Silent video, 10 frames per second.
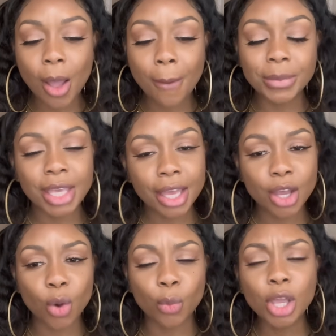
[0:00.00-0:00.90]

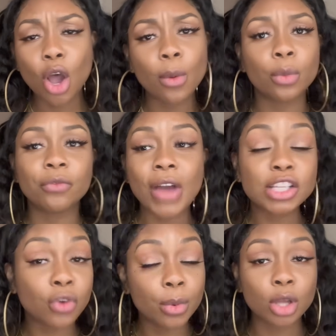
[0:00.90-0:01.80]
yeah, we go
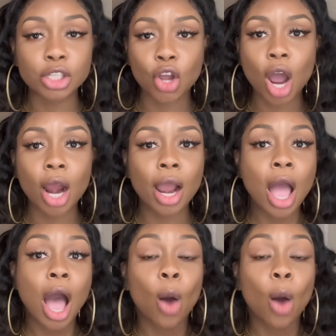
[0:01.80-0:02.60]
fast forward, we go to the car.